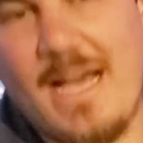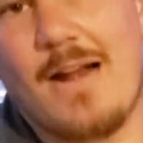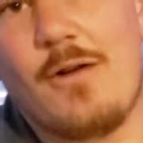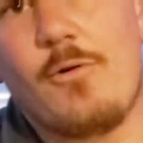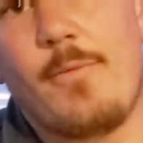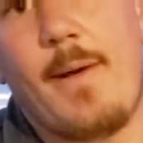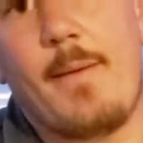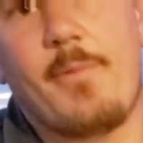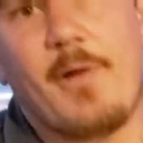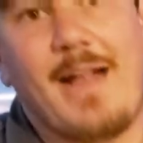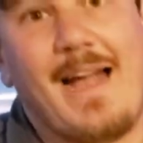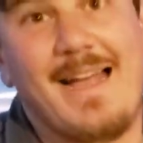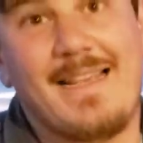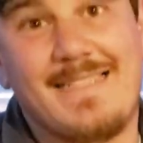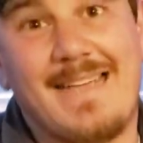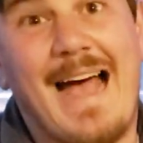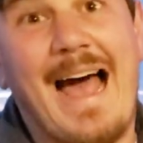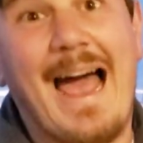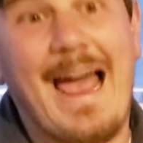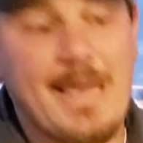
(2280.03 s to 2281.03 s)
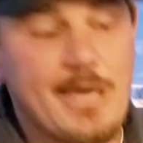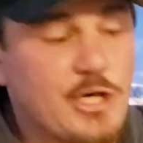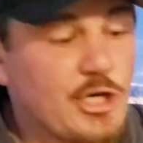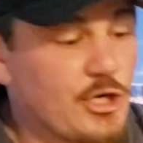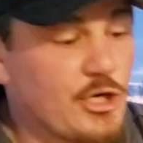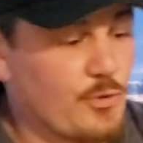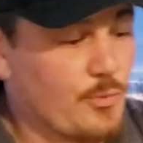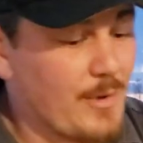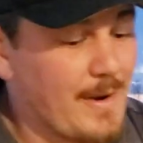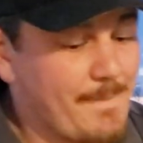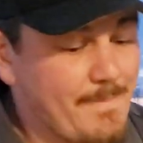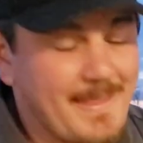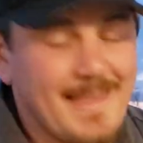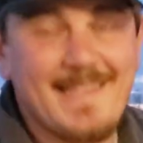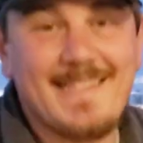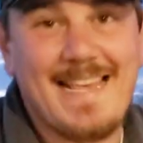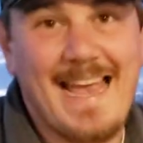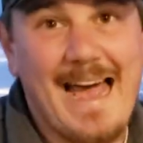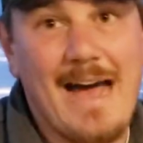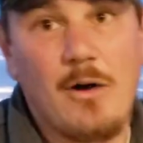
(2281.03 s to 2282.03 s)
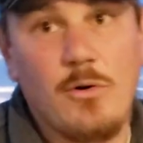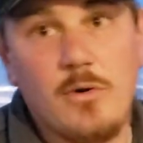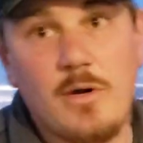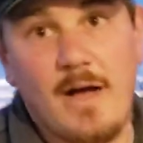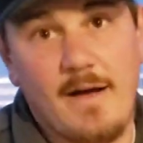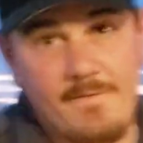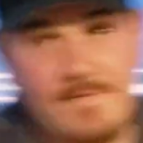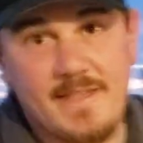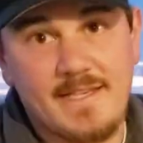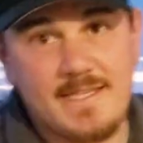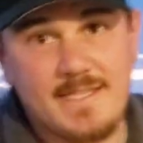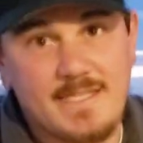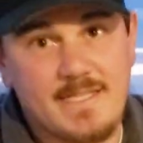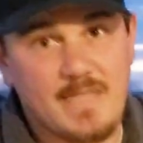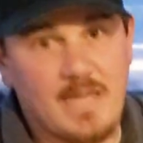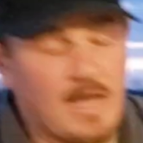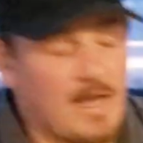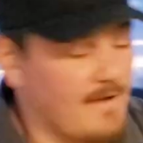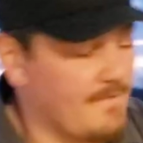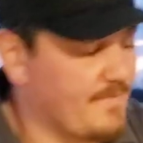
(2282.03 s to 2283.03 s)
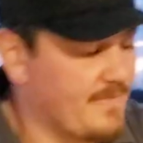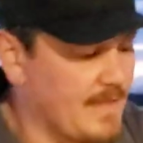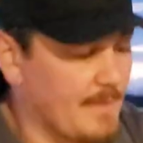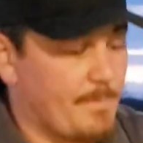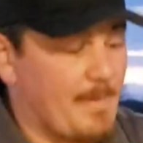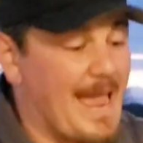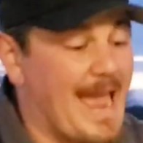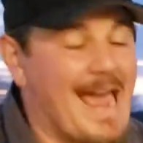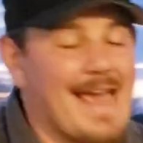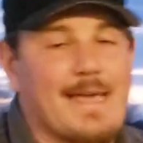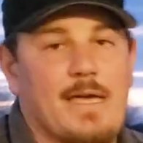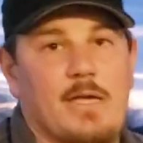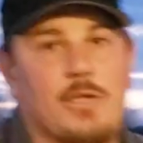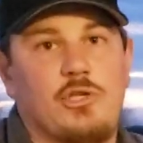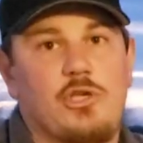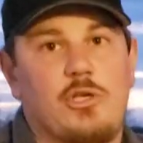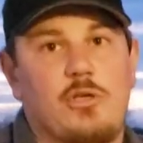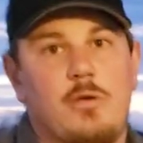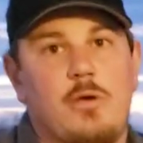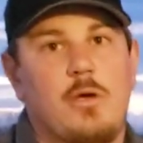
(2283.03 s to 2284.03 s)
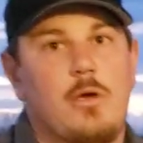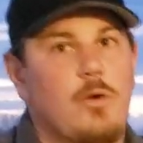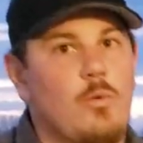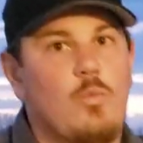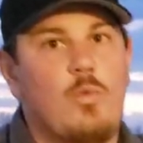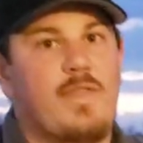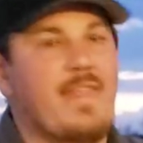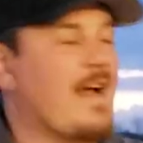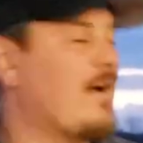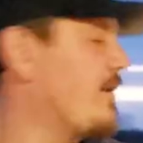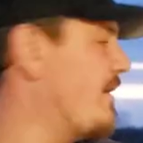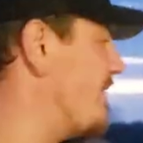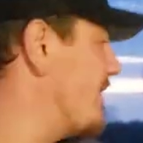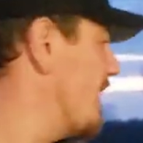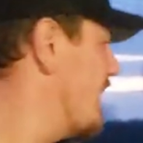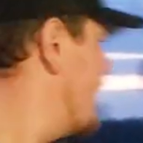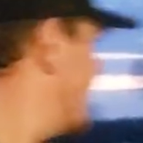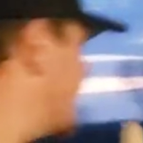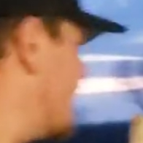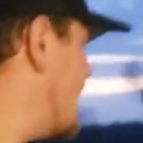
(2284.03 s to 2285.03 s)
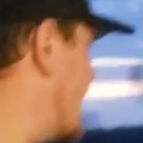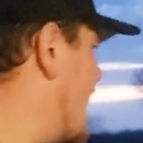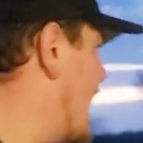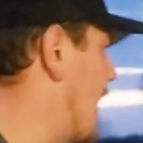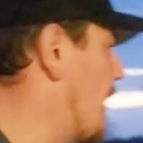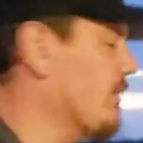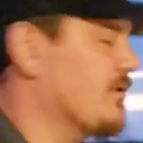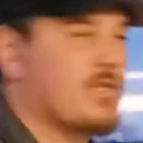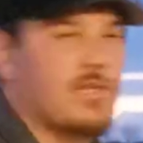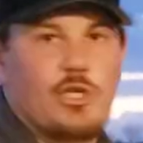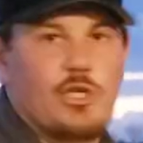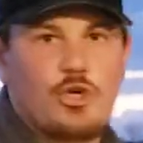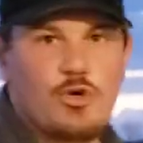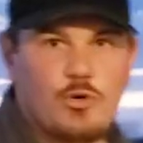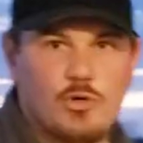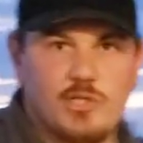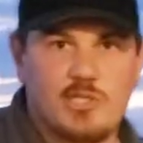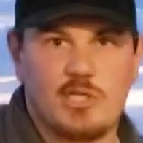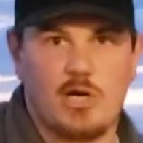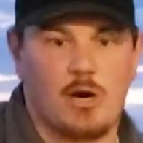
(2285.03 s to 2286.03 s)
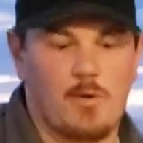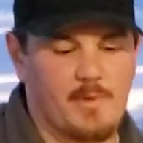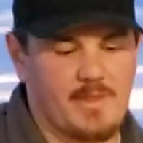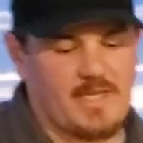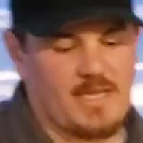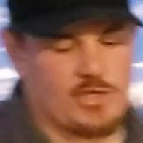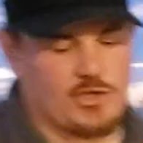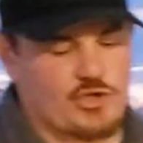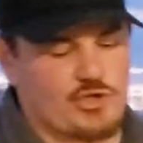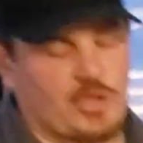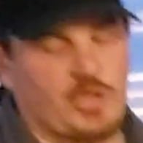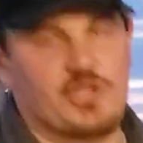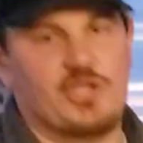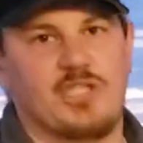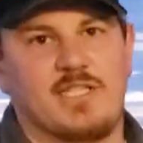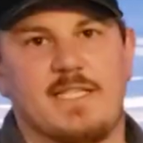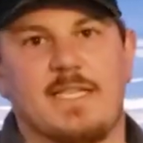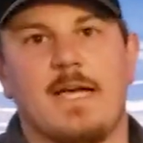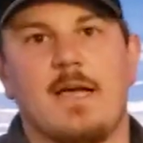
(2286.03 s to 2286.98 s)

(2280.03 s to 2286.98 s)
got to remember, guys, I could have ripped this out of this of the package without even lifting it out. So you could start with the instructions.